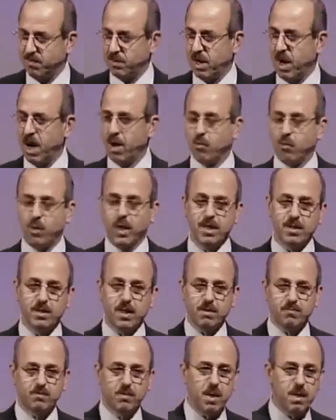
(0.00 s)
I went
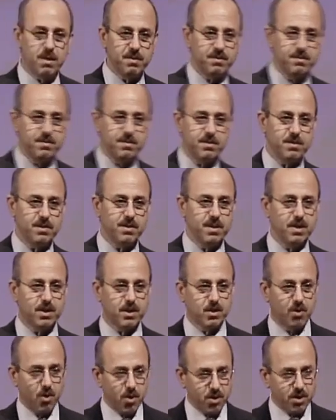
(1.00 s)
and found a
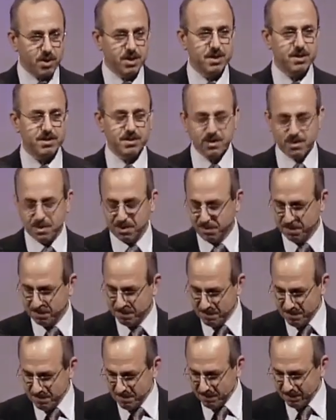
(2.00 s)
corner,
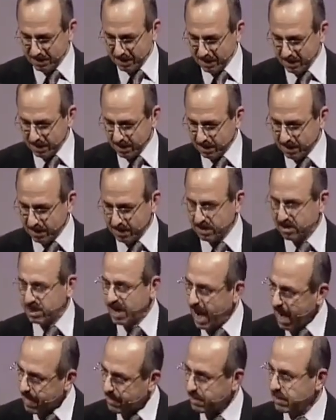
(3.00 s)

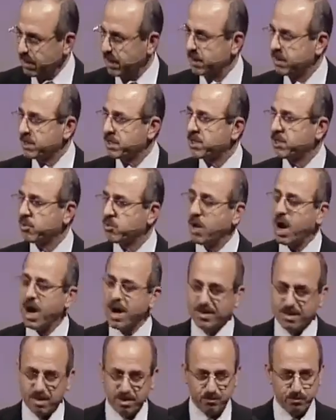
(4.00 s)
sat there,
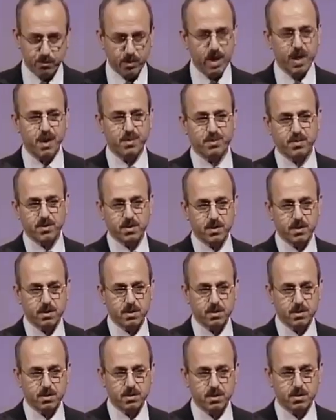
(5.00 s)
cried and wept.
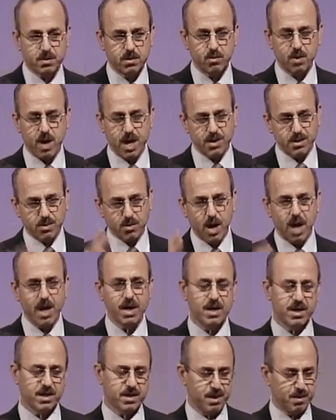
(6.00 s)
Cried to
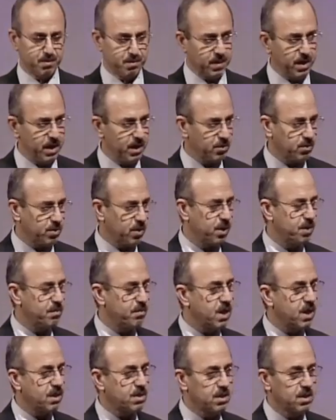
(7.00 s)
Allah, complained to him
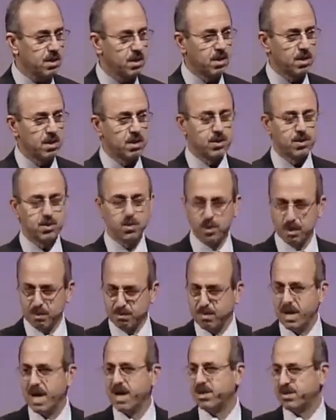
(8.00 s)
that you
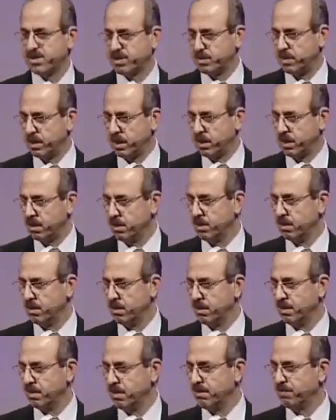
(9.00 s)
embarrassed me
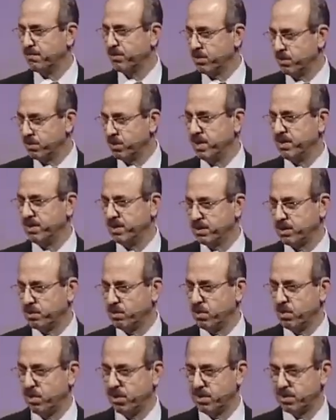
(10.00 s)
in front of this
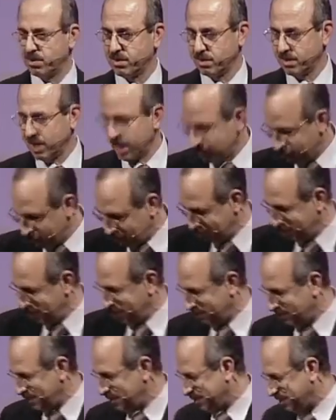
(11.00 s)
boy. So that was my
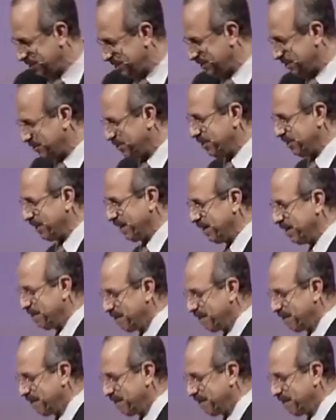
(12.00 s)
first story.